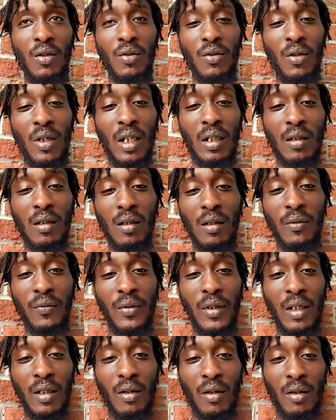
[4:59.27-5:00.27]
who got
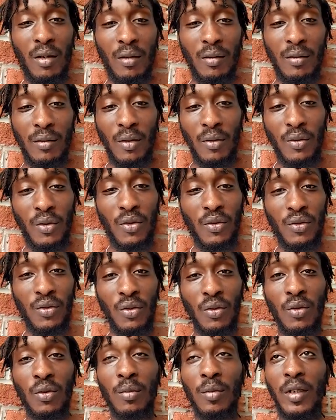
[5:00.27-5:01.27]
love in their heart on
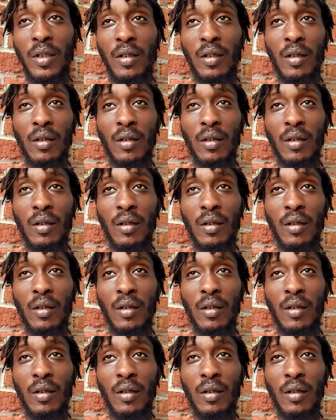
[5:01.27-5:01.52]
YouTube and